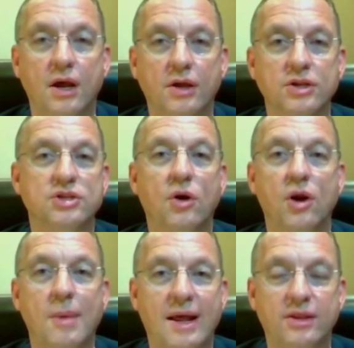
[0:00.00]
concern
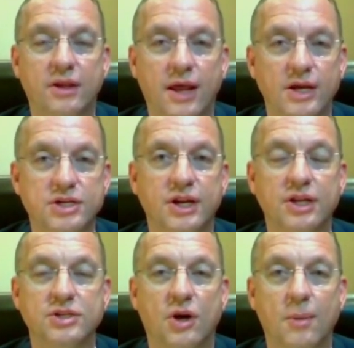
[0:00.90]
about the election and
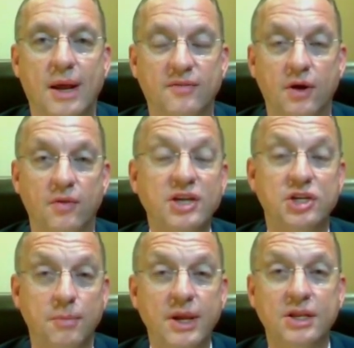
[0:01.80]
concern about the vote. They
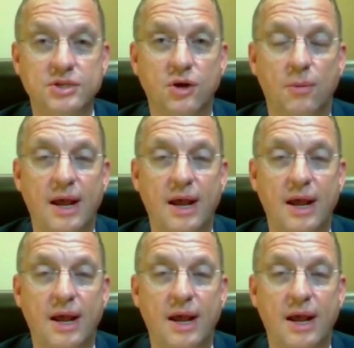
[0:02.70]
should be concerned